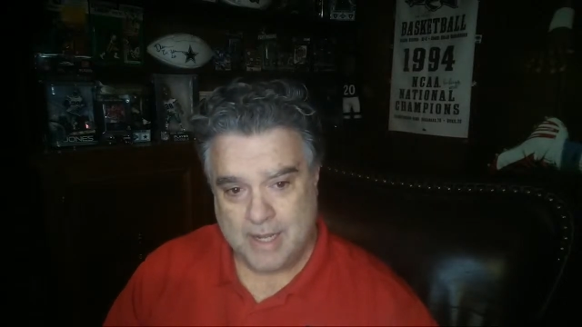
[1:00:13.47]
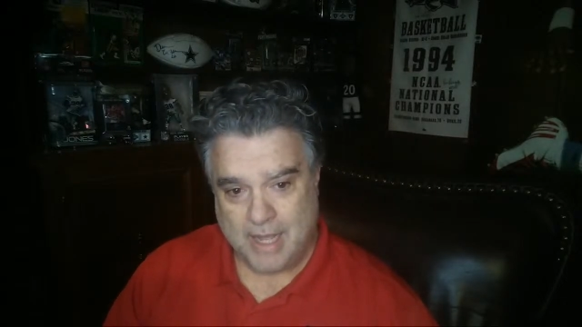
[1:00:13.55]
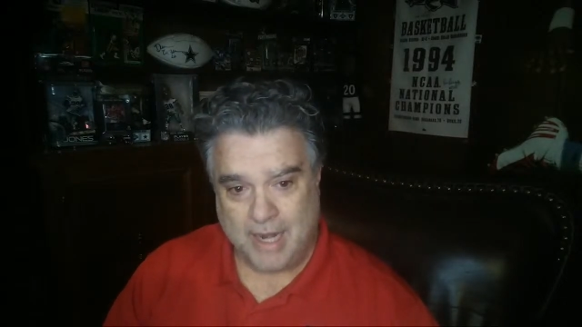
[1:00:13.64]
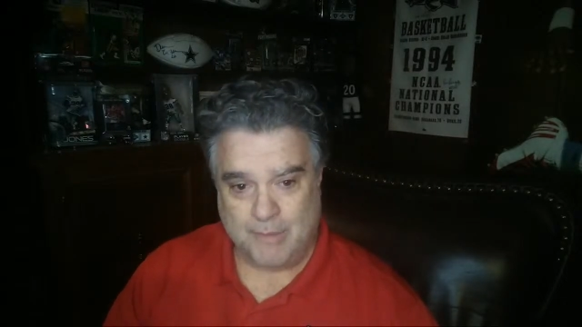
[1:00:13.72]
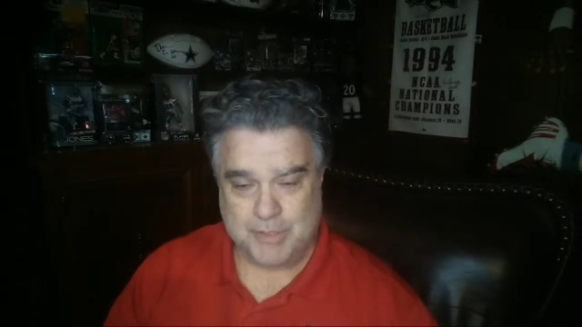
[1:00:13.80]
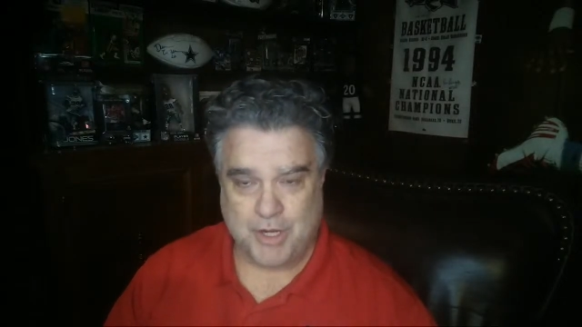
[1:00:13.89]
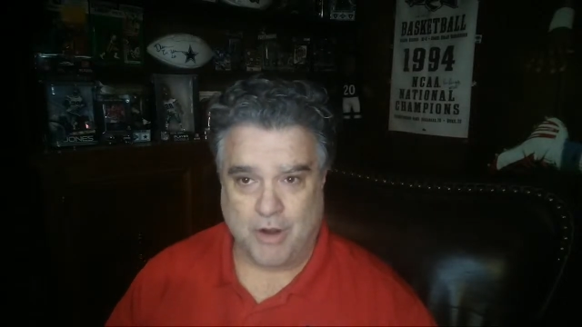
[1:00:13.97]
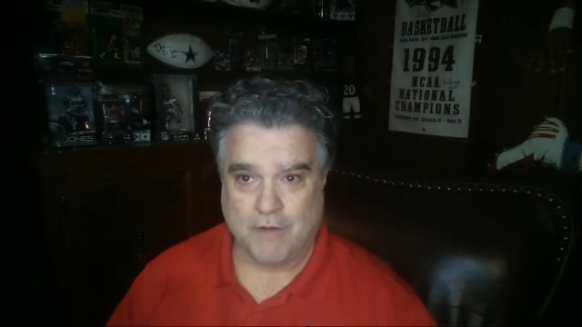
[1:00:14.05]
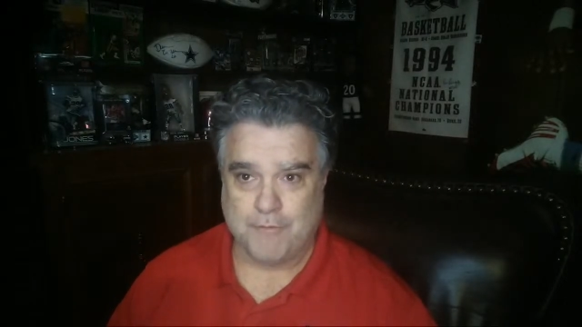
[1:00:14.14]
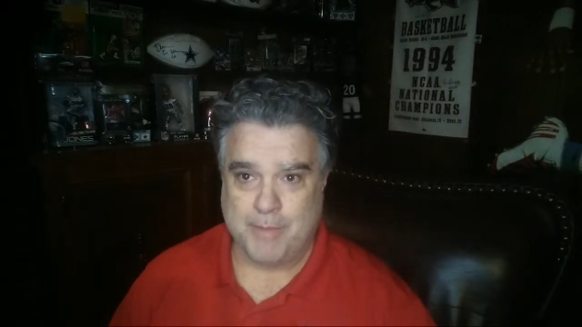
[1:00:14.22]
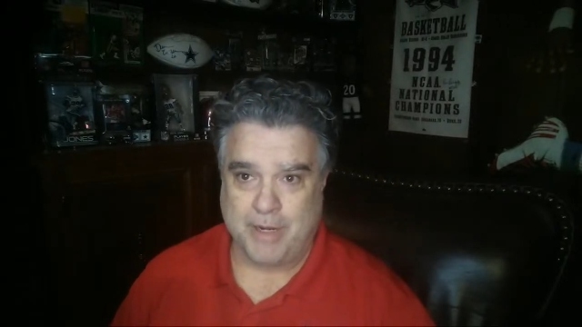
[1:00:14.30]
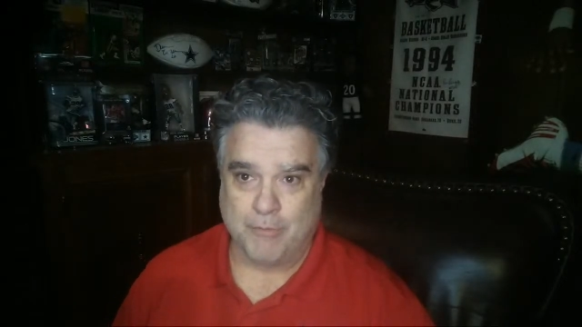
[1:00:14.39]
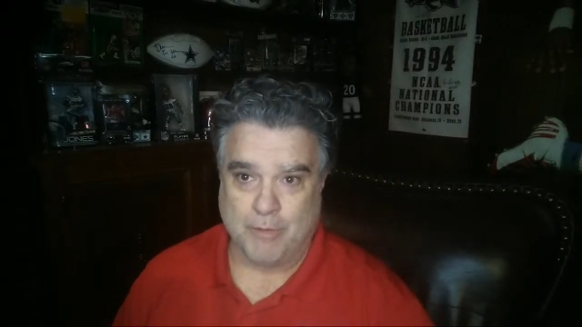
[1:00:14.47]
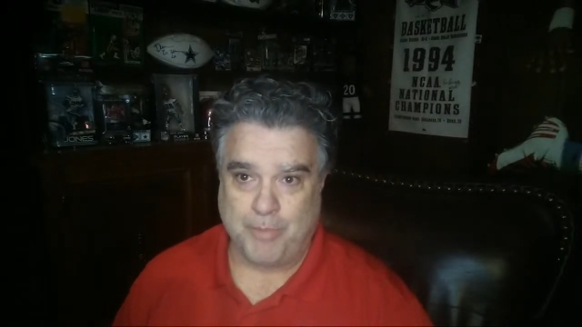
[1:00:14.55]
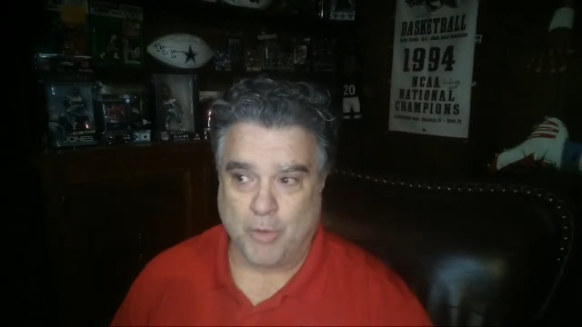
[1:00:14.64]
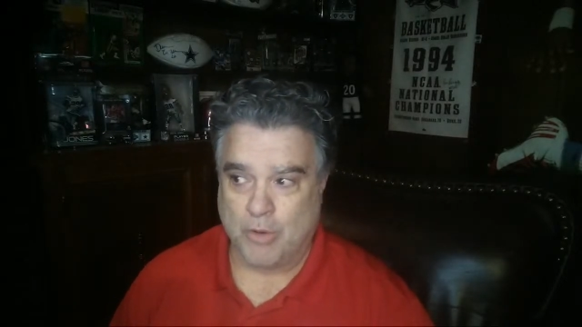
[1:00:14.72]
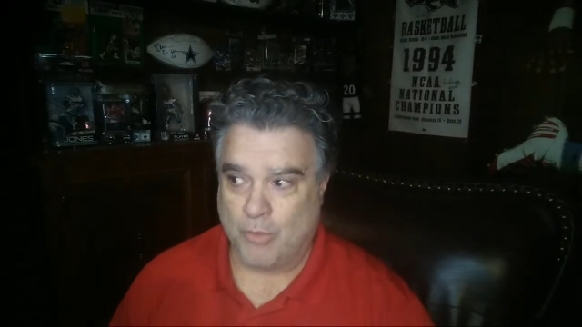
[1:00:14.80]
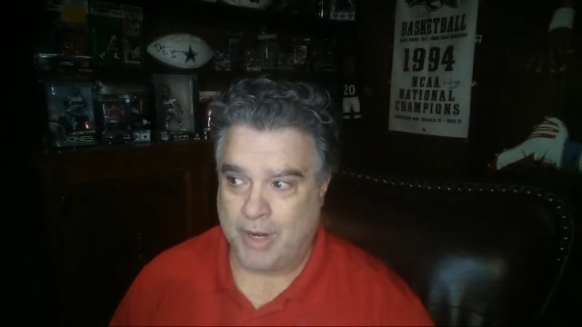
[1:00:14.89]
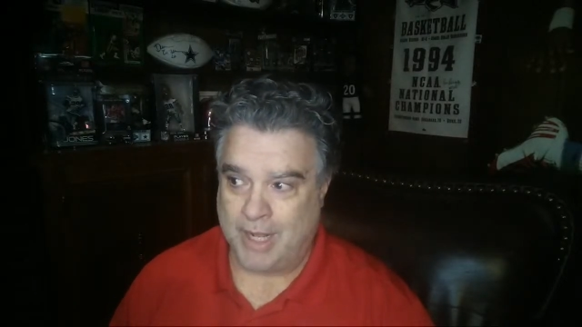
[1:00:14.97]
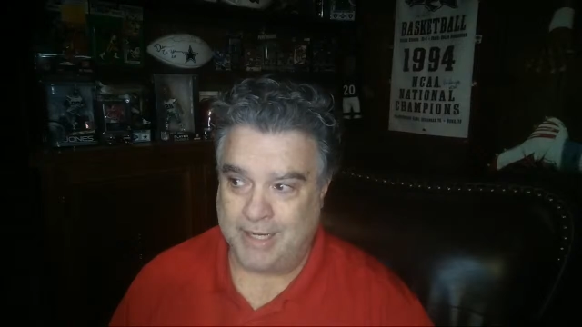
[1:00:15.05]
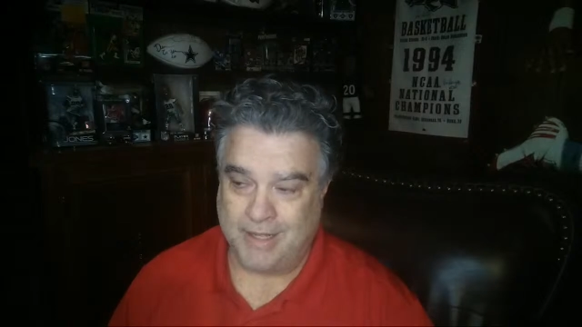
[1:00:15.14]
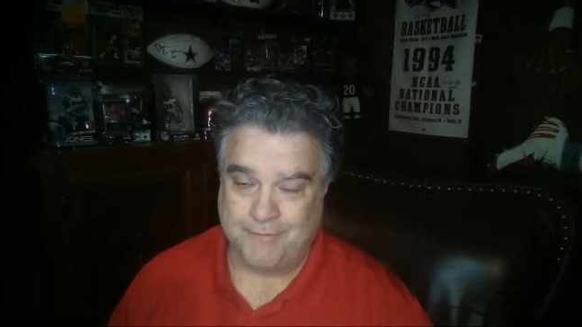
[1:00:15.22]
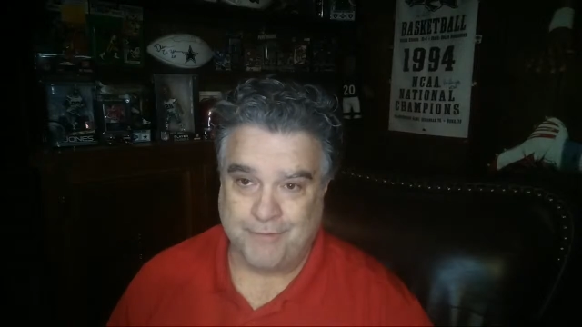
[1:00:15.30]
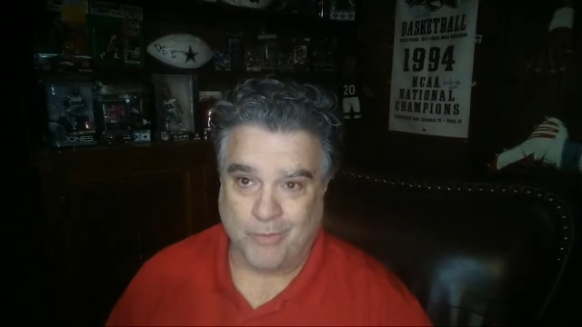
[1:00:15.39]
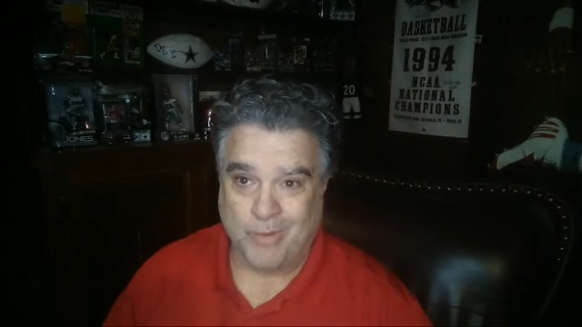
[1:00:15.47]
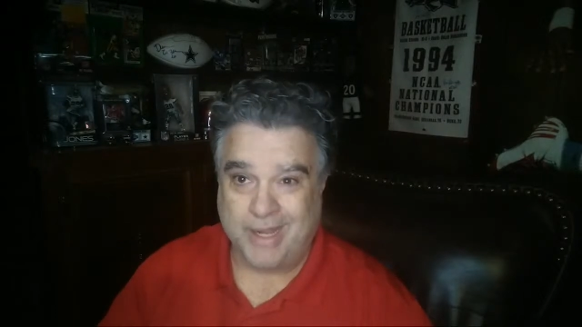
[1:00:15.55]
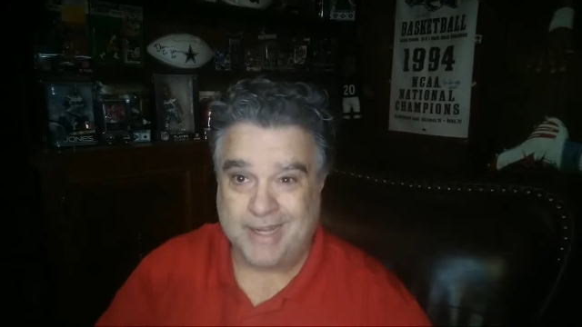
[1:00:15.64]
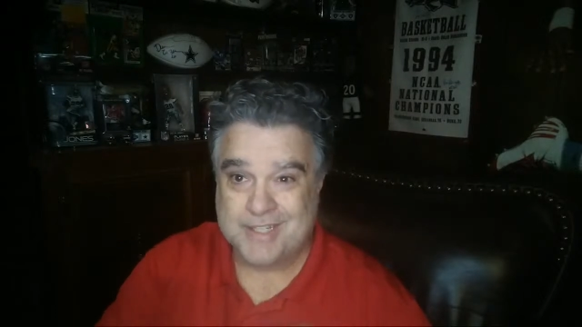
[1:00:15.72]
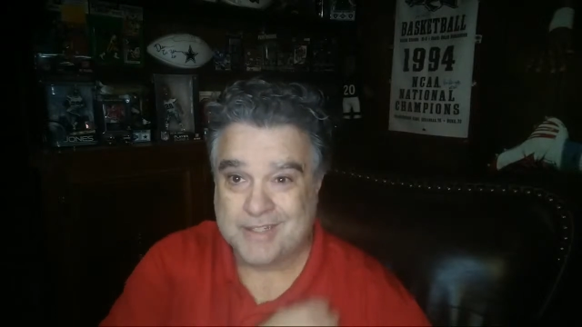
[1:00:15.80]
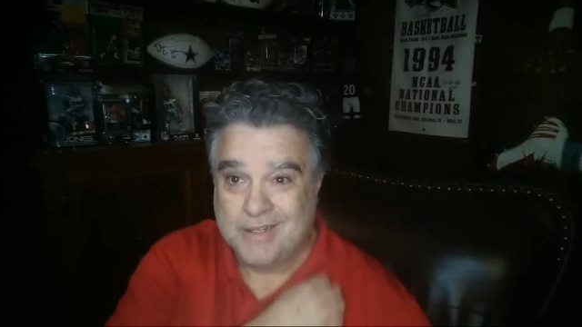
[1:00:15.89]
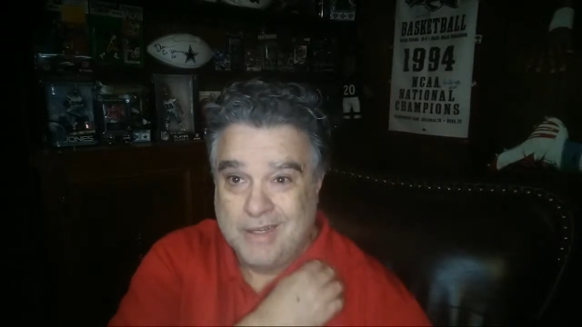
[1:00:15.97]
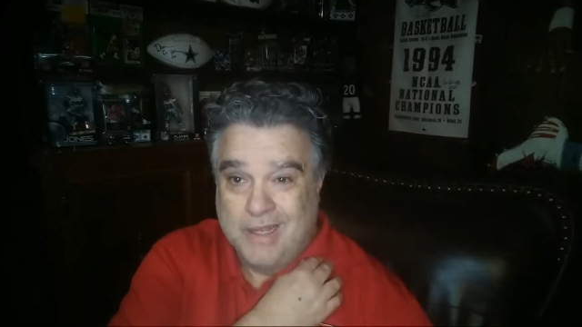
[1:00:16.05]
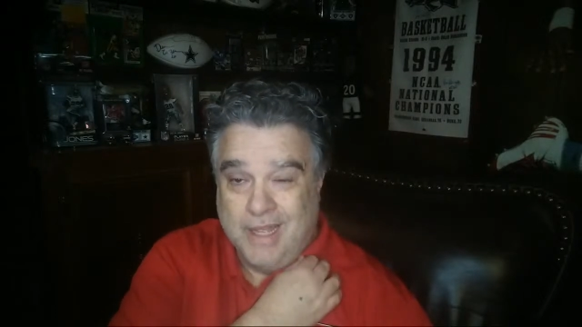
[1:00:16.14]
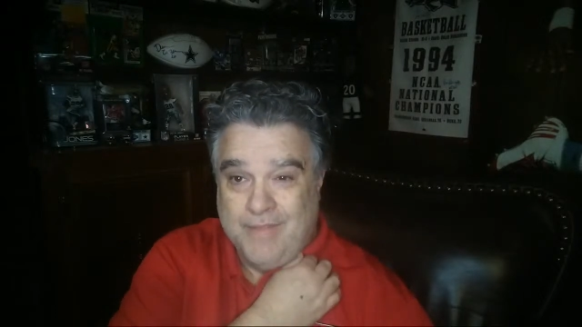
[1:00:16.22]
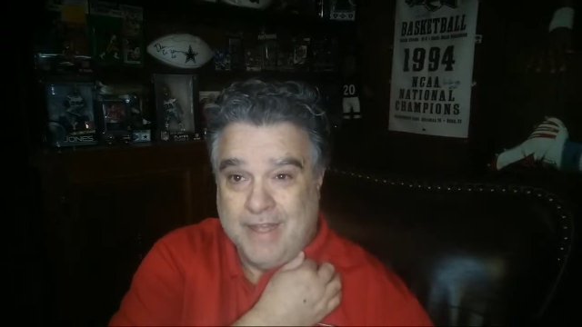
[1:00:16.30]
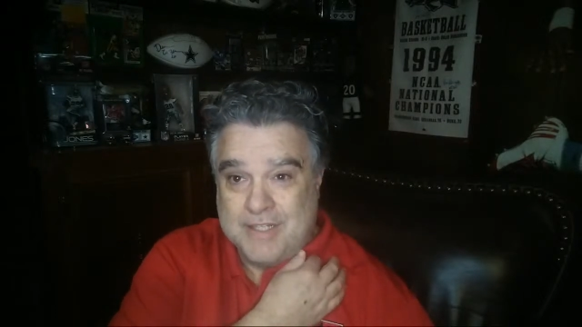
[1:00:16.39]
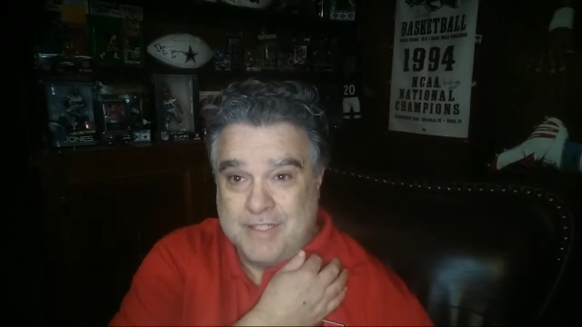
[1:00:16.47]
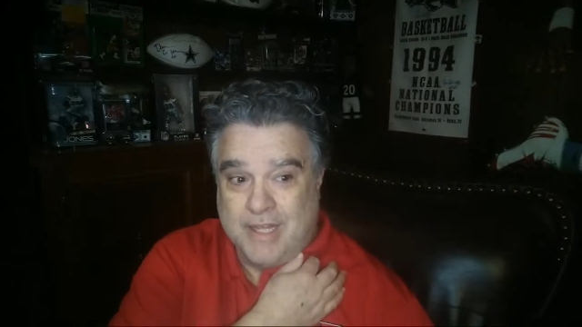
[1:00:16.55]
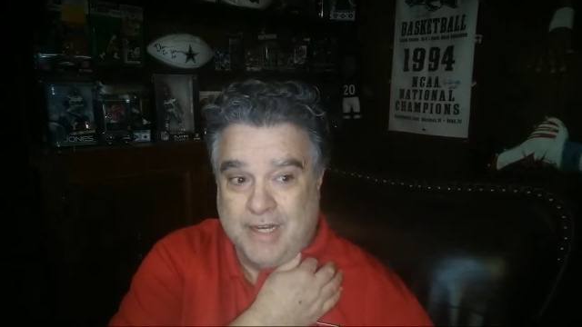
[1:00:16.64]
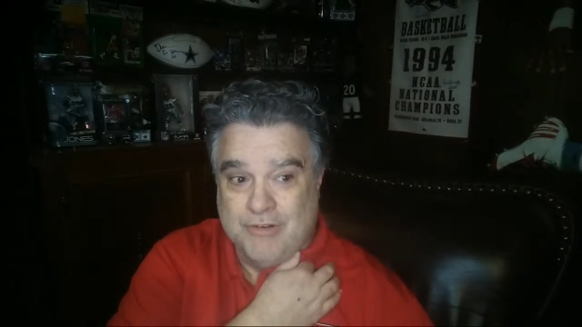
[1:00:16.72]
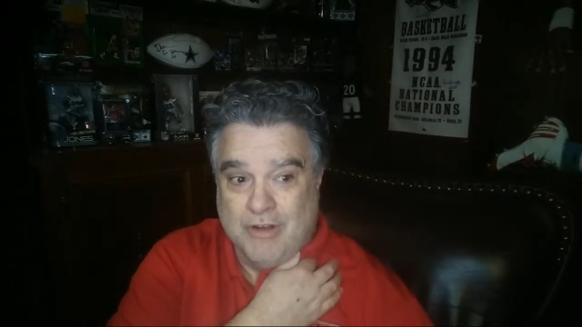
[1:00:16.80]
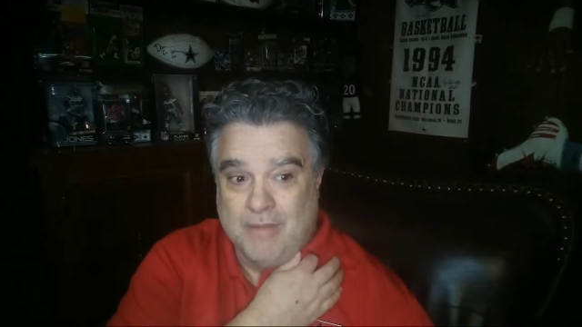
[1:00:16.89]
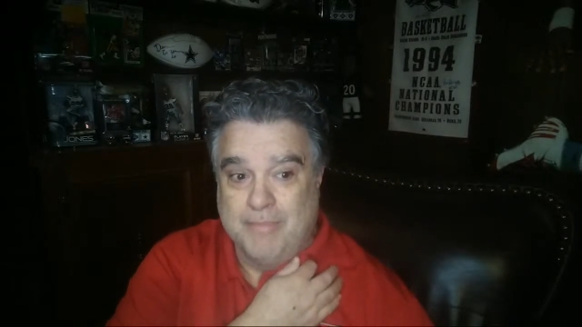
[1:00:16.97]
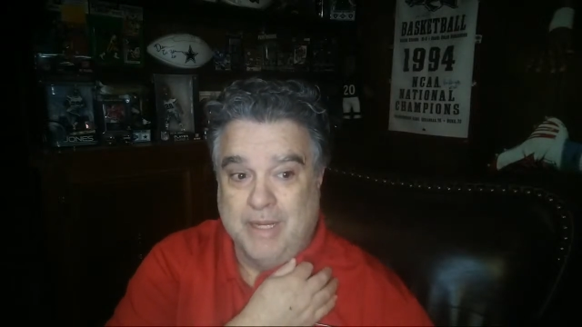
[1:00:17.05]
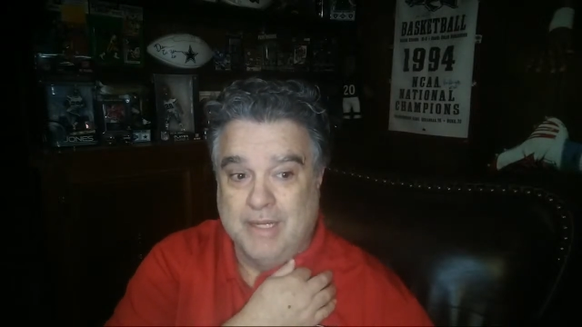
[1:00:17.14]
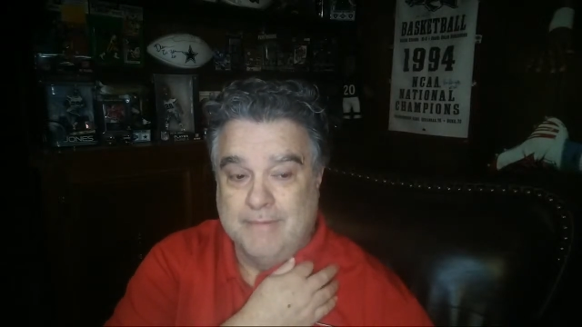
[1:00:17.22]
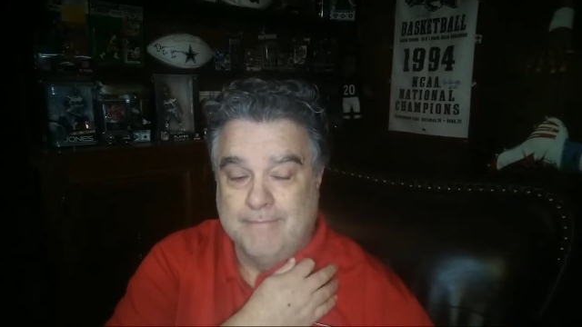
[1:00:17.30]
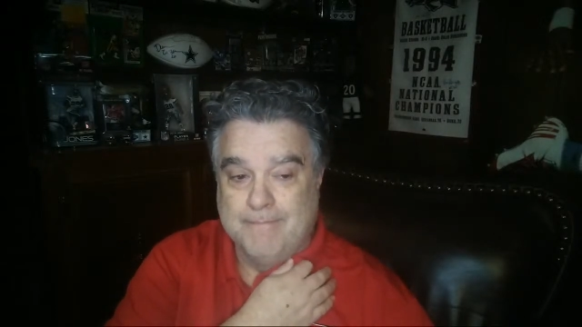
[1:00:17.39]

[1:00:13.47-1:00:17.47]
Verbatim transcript: and it was hard for me to report what i did for weeks and that steady drumbeat